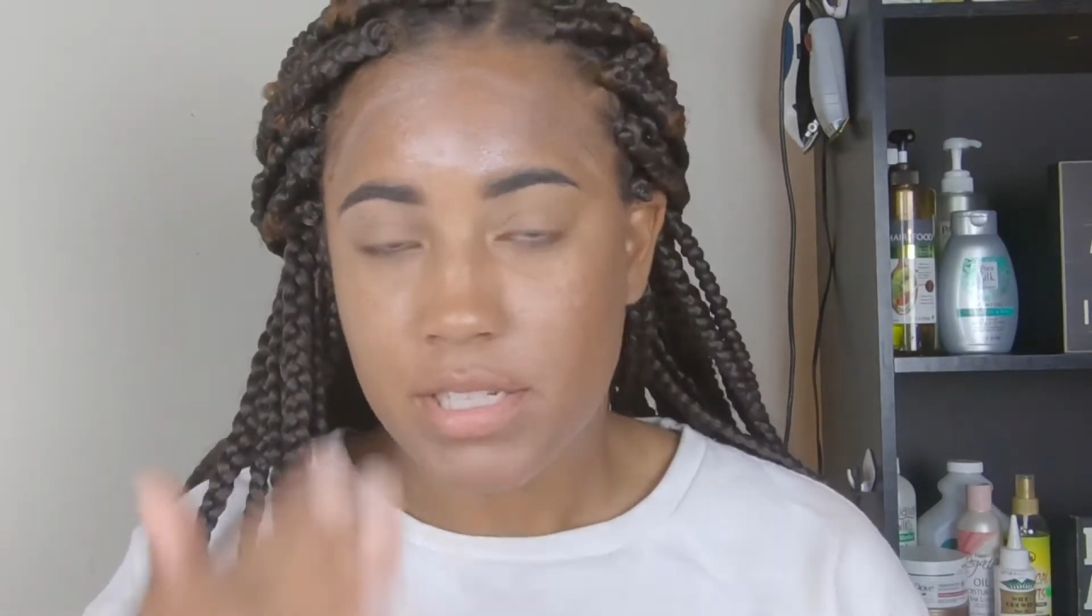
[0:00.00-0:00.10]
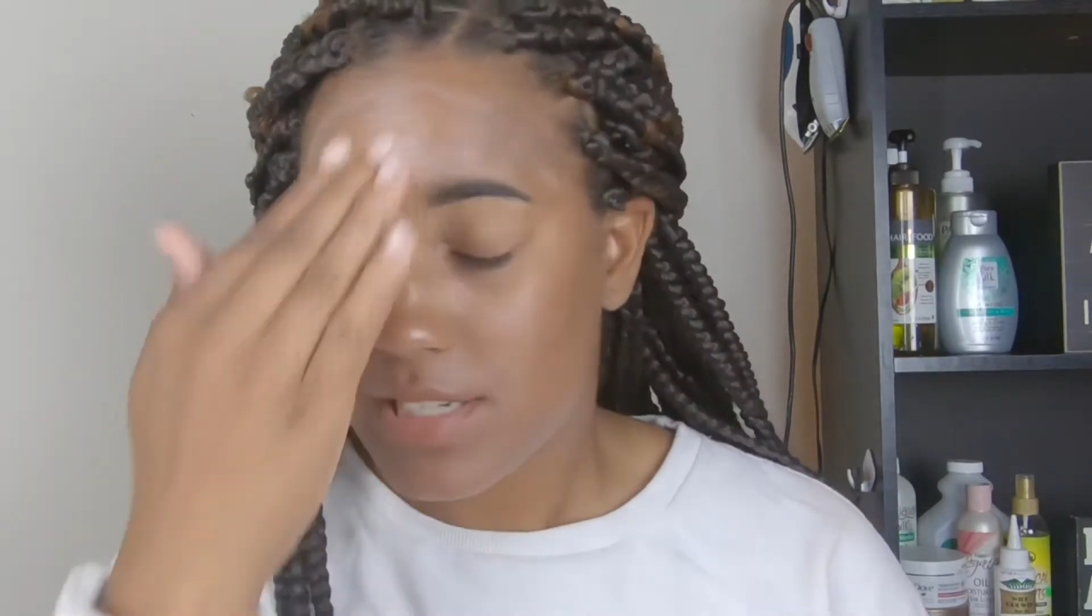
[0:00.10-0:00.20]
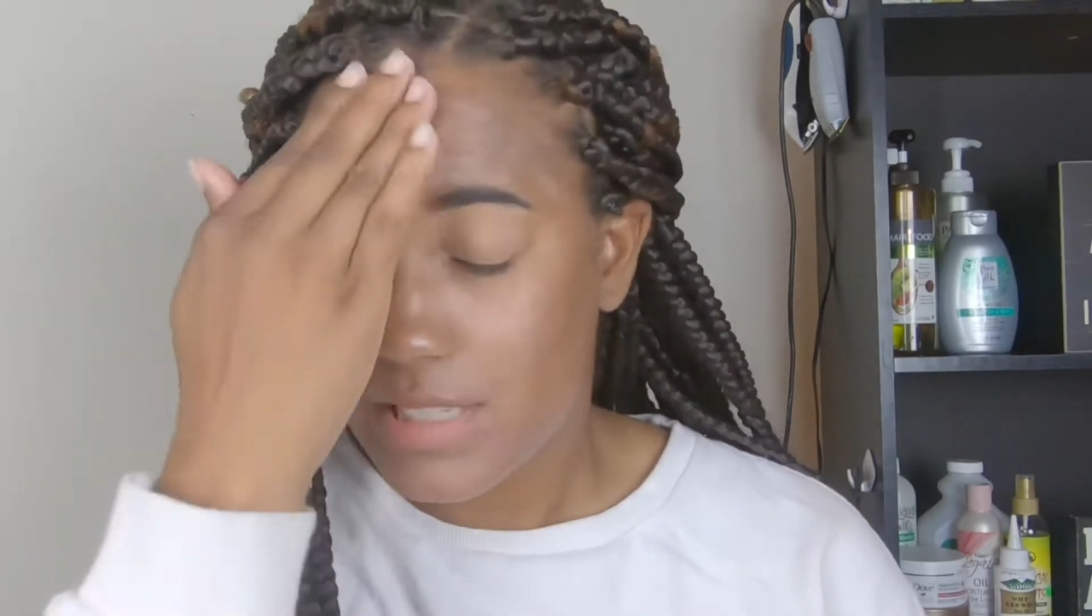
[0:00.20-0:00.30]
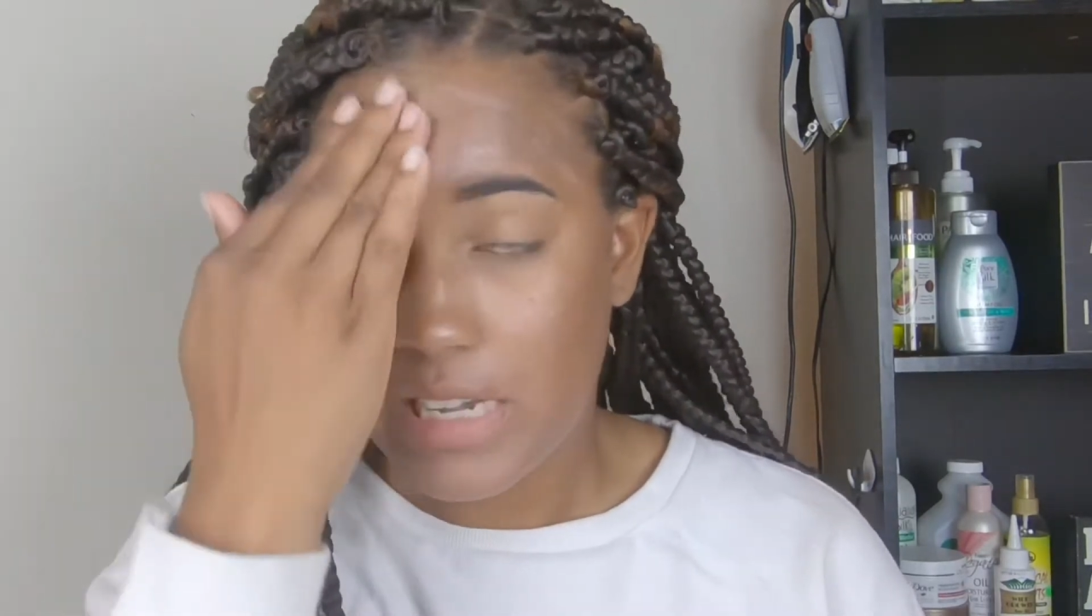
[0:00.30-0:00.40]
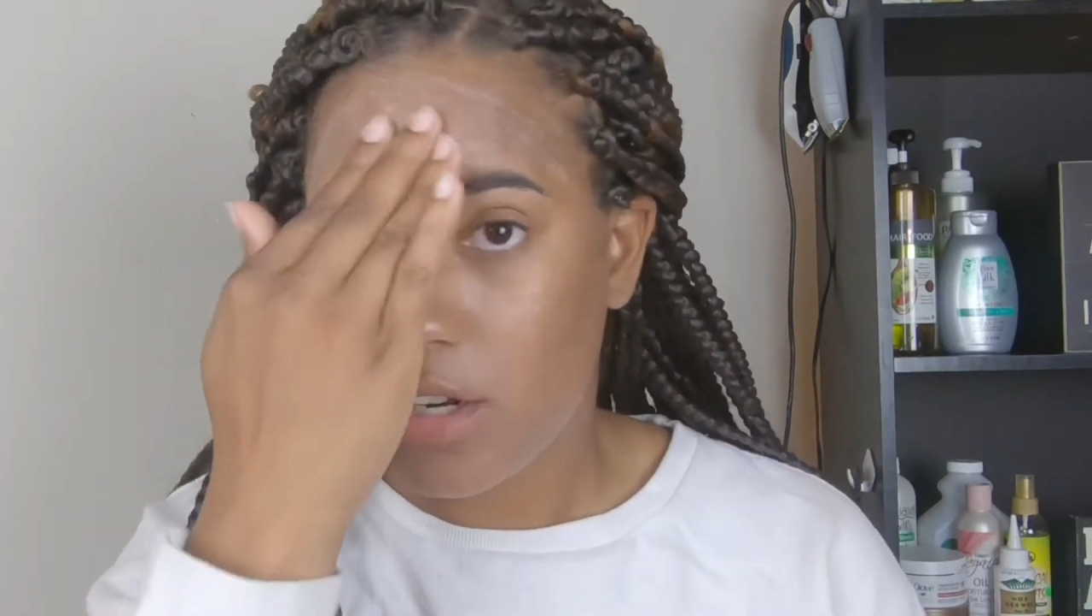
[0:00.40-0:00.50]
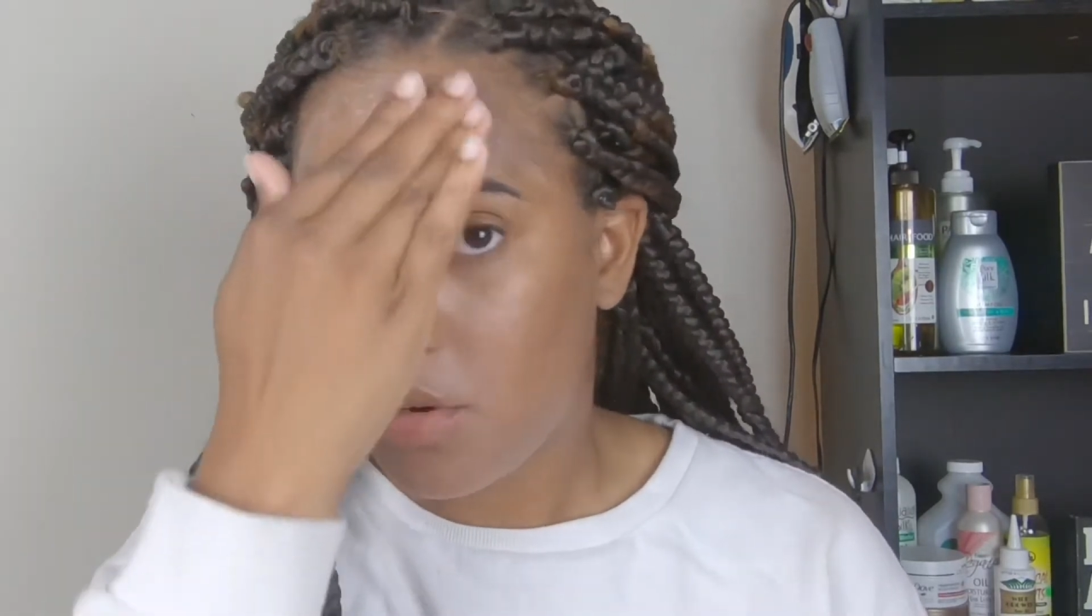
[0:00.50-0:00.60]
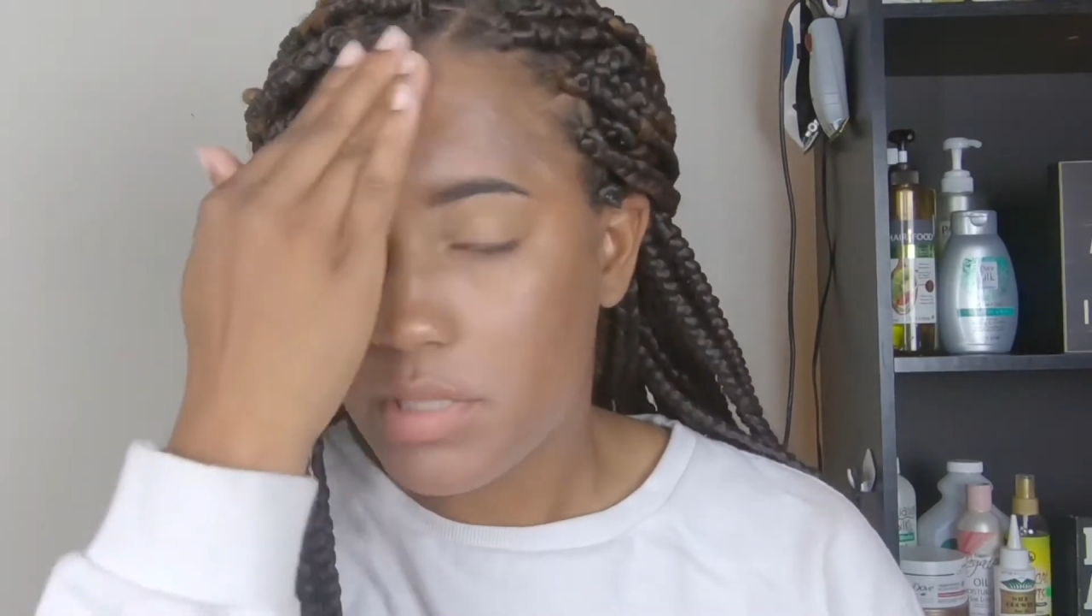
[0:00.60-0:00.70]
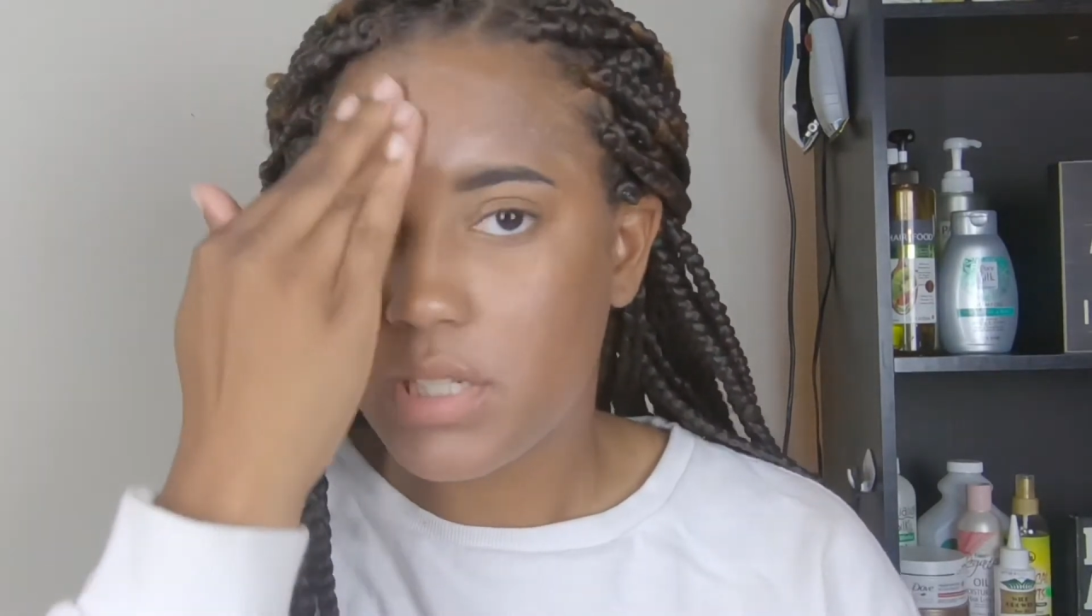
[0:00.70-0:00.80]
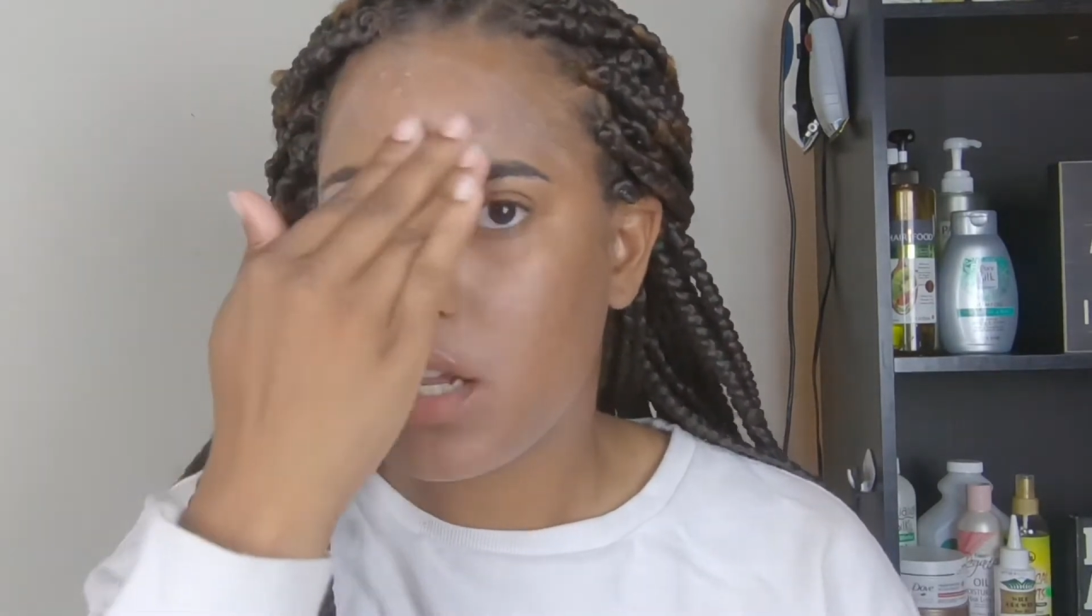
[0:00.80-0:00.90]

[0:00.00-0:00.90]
is not always the